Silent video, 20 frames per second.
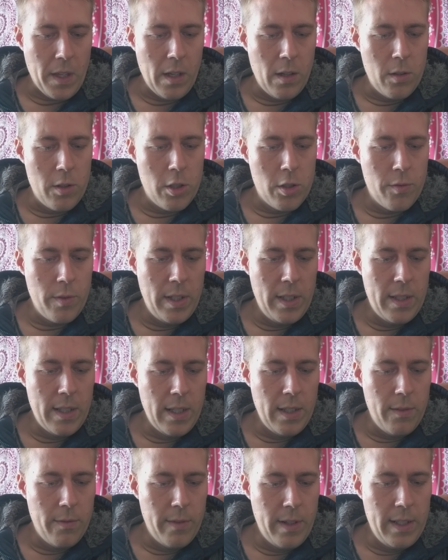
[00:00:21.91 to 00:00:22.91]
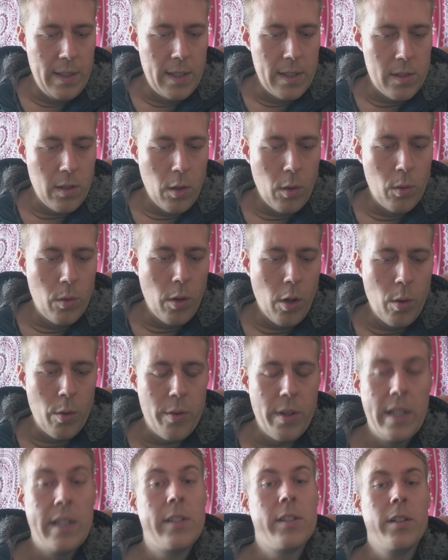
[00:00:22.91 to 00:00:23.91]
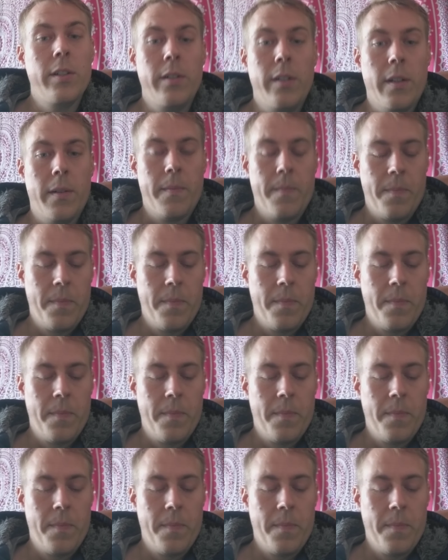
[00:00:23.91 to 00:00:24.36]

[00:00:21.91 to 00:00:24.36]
I'll just read the read this whole whole thing to you.